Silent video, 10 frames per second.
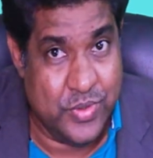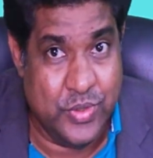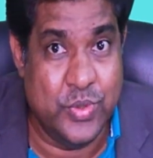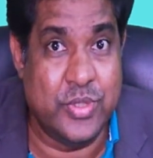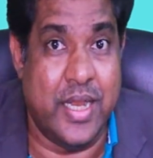
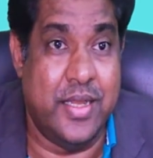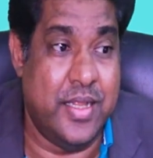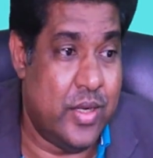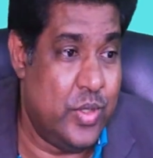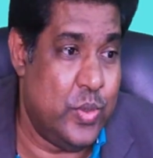Use
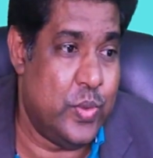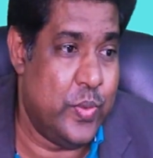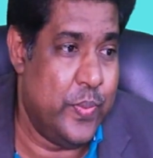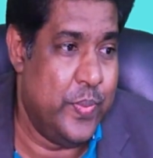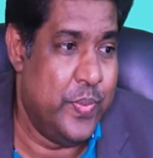ITR2.
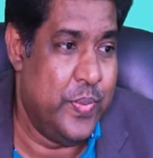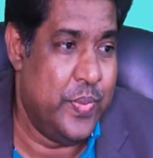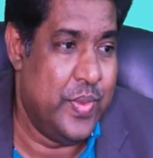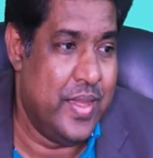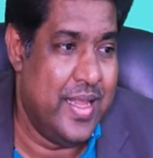
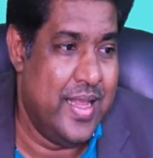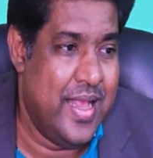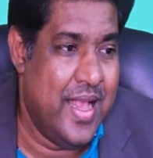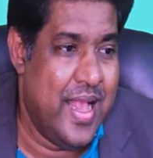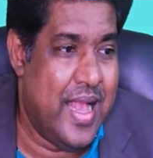
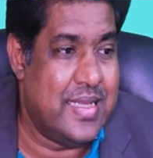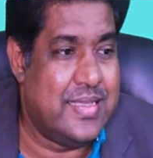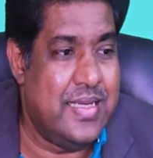Has